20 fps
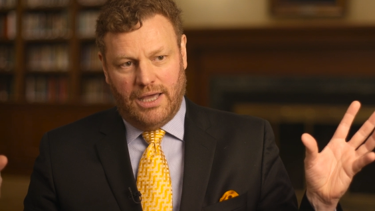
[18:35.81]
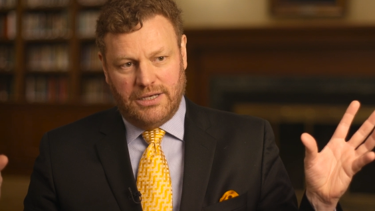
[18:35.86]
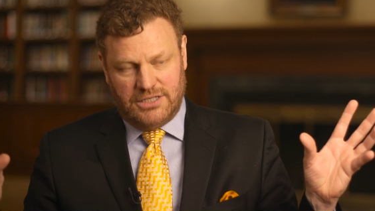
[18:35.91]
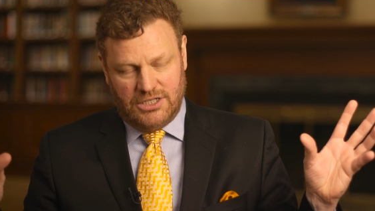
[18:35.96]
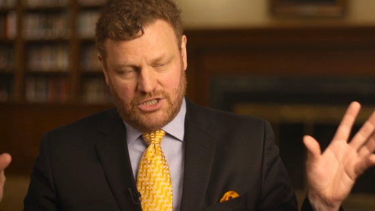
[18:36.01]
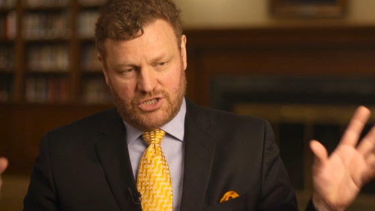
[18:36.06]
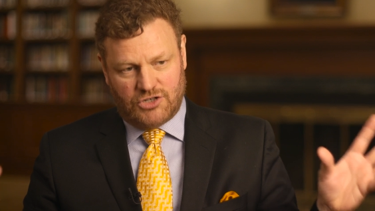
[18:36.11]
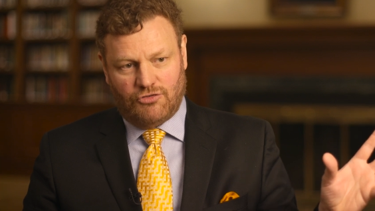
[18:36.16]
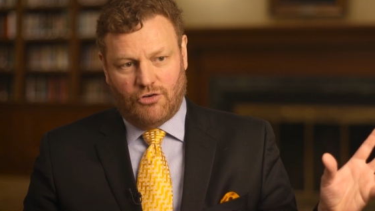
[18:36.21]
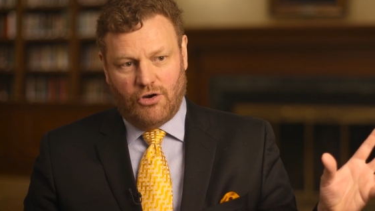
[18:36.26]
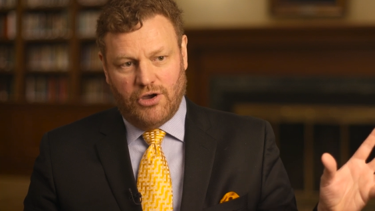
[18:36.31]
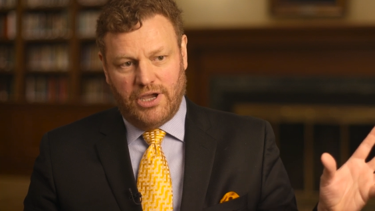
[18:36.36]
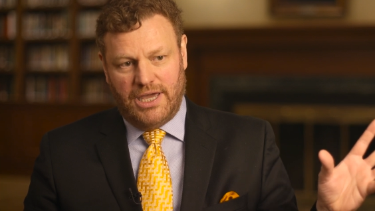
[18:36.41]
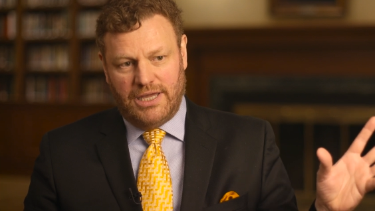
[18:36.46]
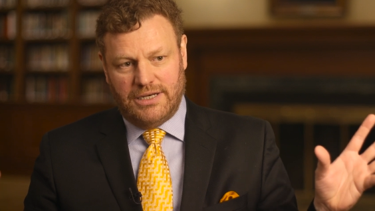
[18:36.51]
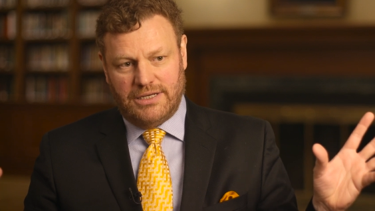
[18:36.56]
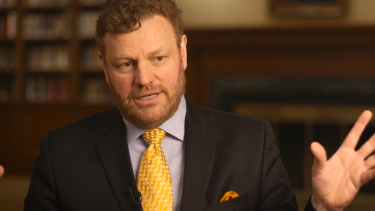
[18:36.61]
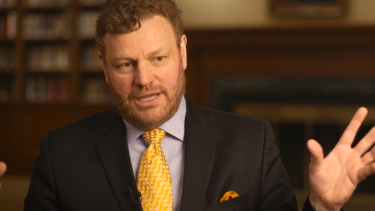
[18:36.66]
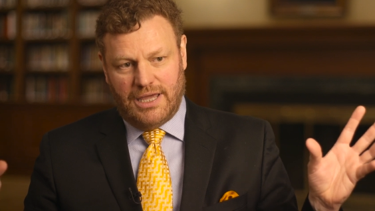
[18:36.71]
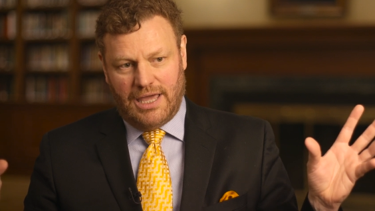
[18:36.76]
destroy
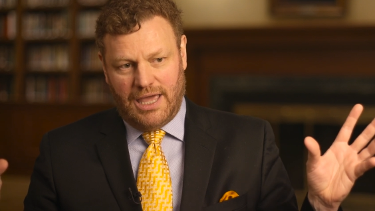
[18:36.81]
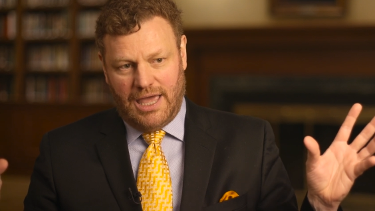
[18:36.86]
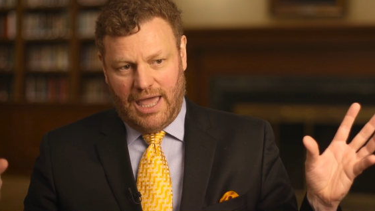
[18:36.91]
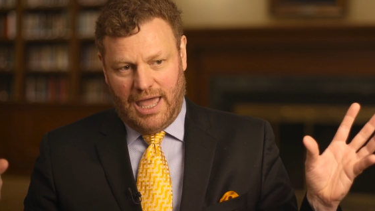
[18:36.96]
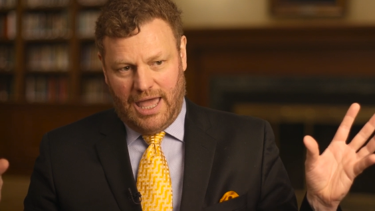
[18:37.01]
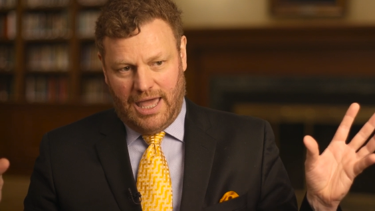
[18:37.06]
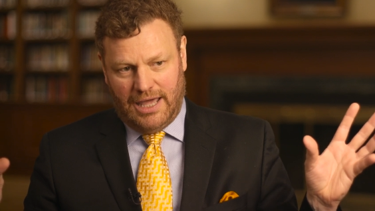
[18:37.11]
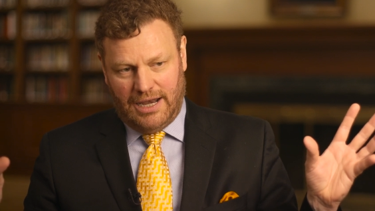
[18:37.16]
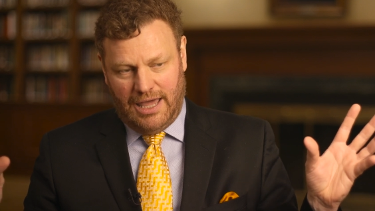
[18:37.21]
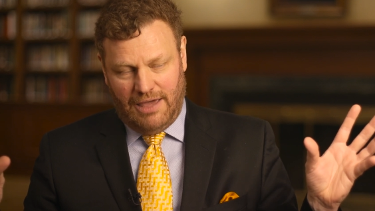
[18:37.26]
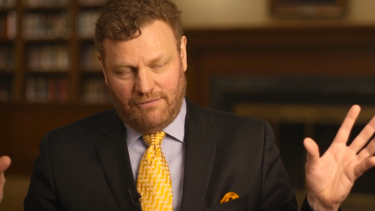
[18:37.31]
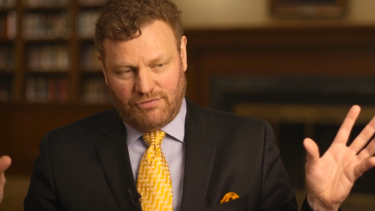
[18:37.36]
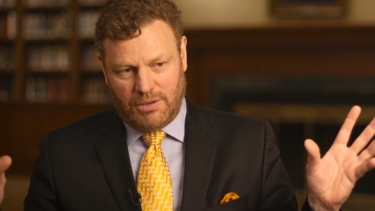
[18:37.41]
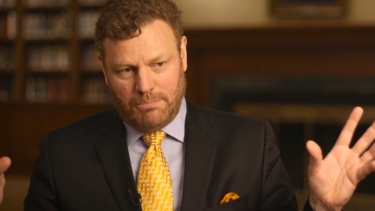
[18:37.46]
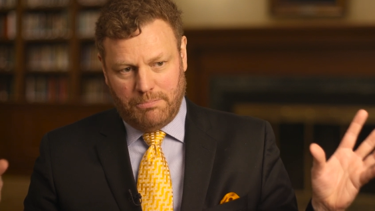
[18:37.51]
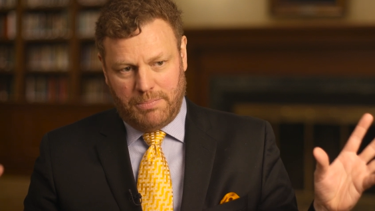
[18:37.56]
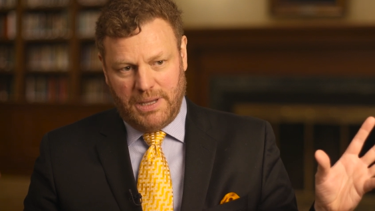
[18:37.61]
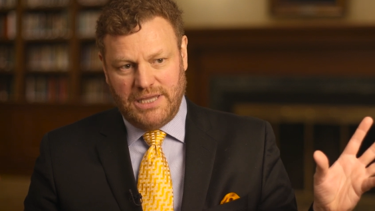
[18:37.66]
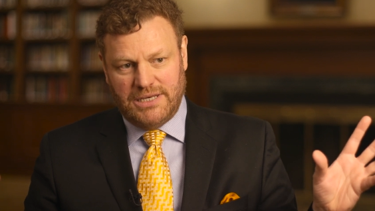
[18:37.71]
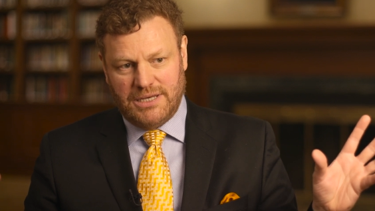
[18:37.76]
it and have
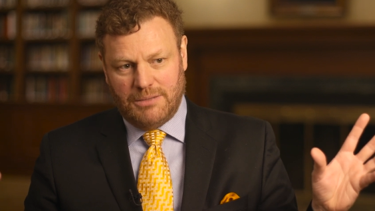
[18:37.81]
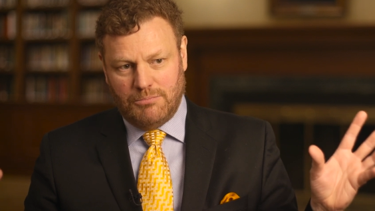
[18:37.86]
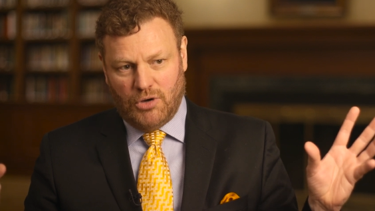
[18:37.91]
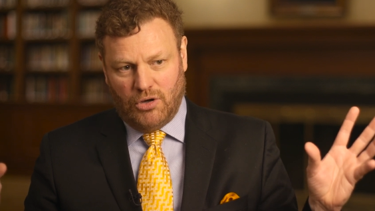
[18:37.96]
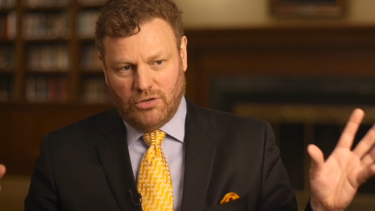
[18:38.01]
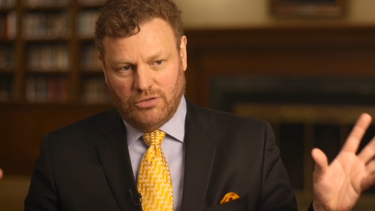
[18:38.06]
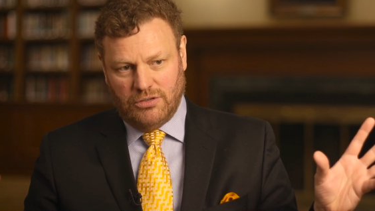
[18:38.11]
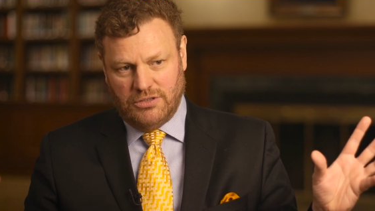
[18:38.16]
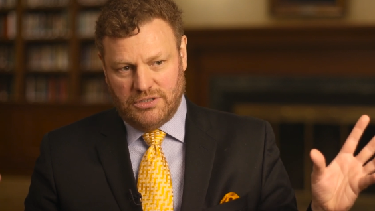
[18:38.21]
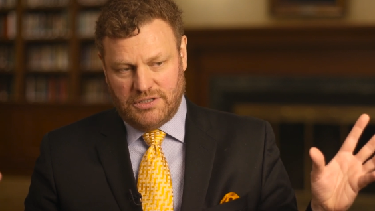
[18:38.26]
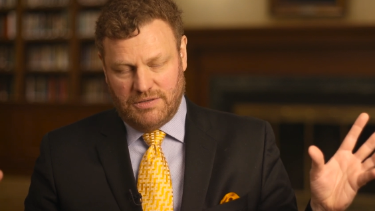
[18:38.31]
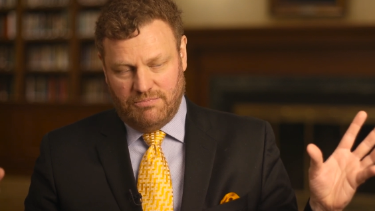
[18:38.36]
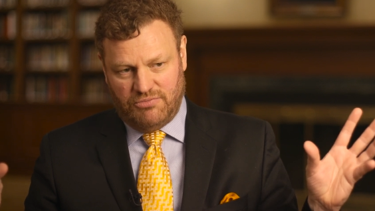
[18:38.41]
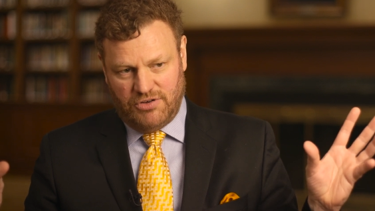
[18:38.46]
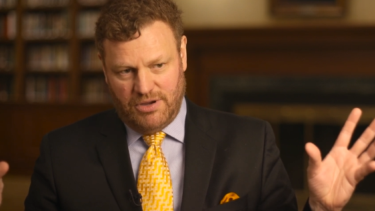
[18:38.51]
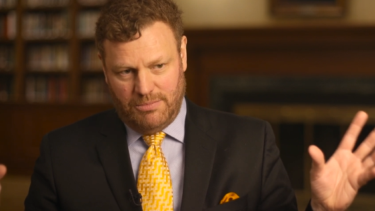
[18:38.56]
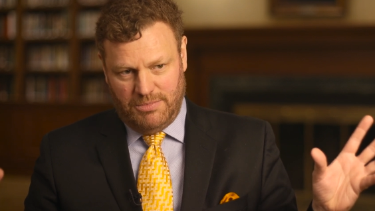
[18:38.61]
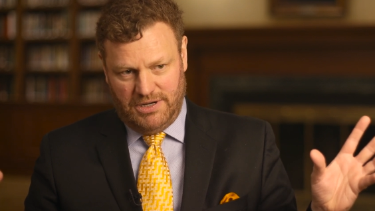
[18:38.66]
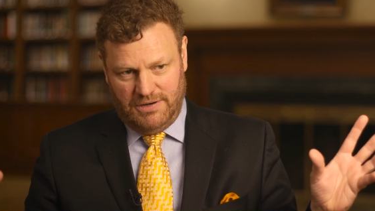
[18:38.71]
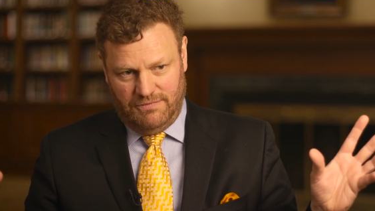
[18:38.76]
competing models of
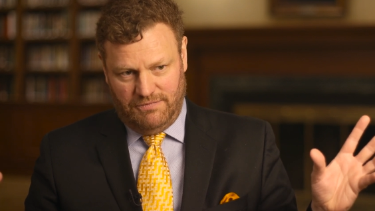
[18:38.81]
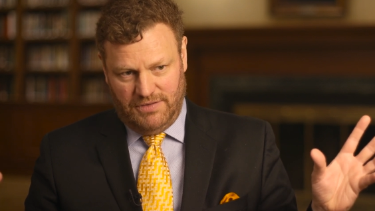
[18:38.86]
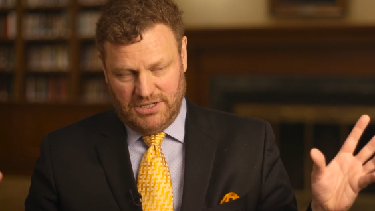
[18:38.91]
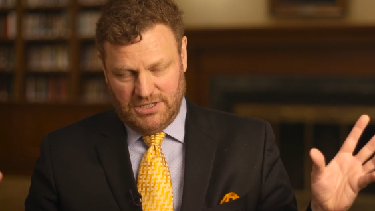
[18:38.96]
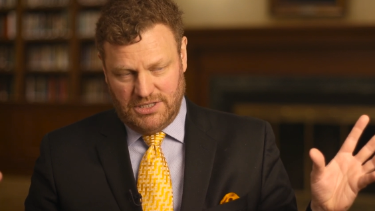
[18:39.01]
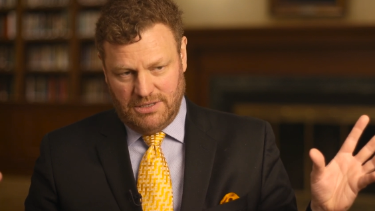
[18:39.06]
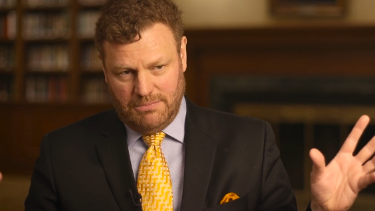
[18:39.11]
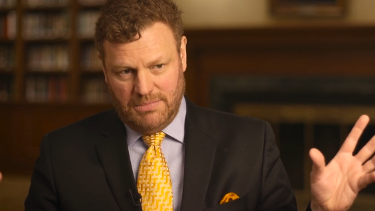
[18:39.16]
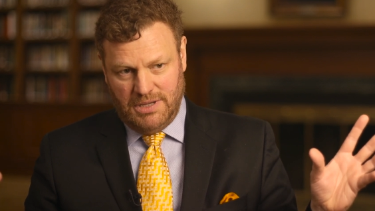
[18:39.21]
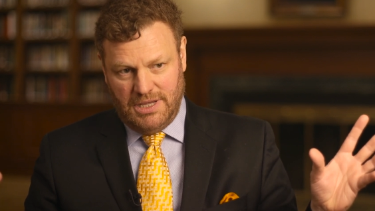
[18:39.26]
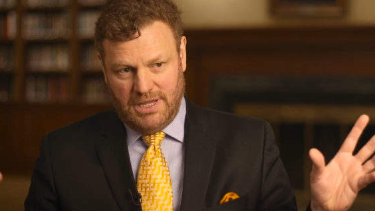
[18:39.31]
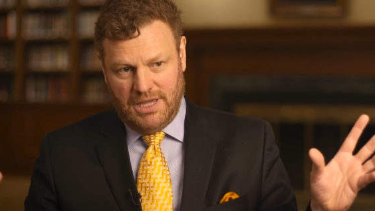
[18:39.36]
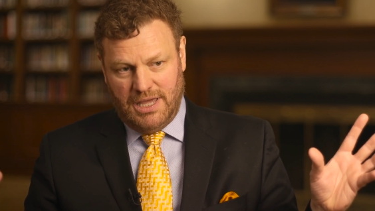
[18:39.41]
primitivism.